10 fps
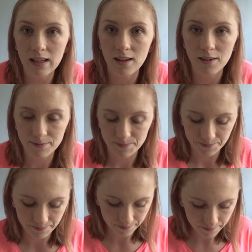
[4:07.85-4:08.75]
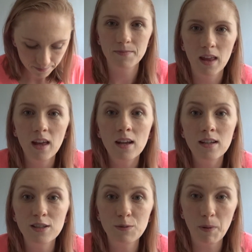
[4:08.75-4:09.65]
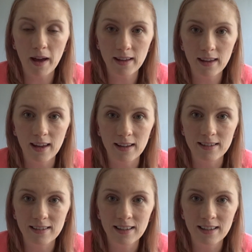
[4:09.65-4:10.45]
either. Spanking.